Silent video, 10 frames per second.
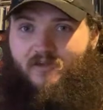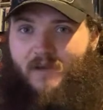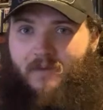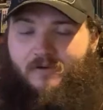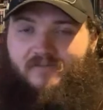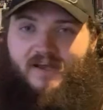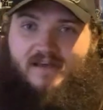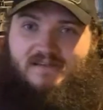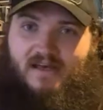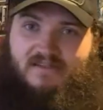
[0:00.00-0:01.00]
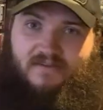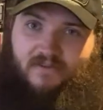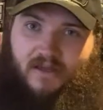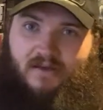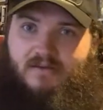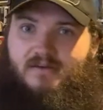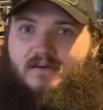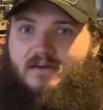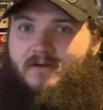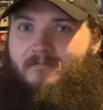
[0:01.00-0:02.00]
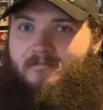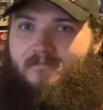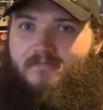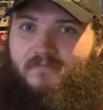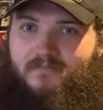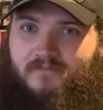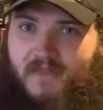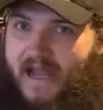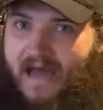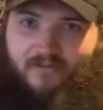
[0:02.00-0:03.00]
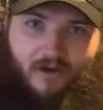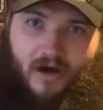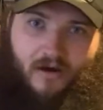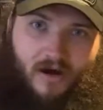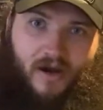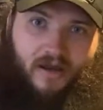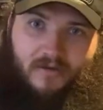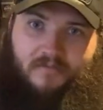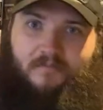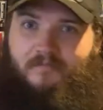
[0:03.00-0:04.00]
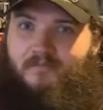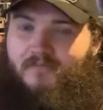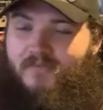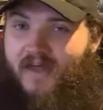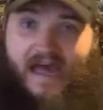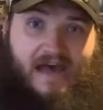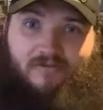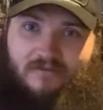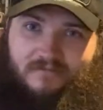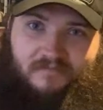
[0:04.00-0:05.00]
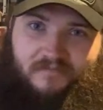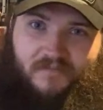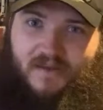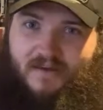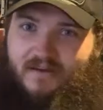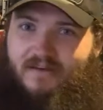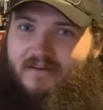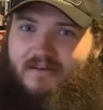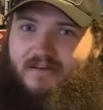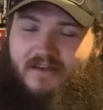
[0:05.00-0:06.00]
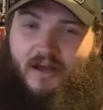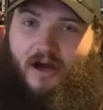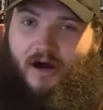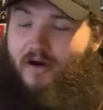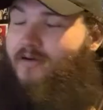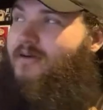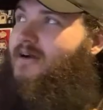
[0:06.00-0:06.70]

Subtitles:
in the Bank briefcase as of late, they haven't got it right. They haven't. You know,